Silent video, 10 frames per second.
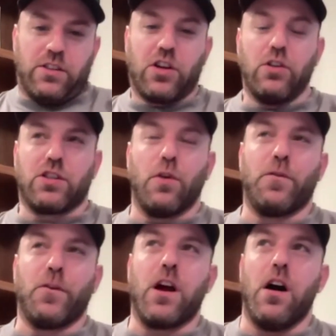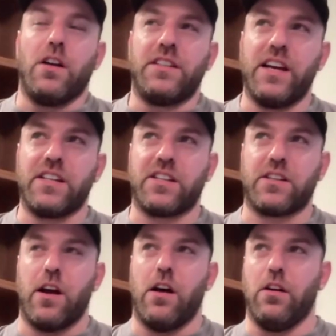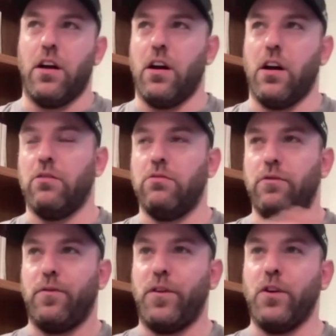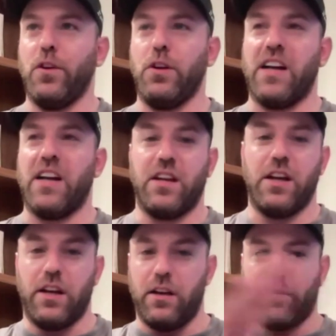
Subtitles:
so for context, I'll fill you guys in,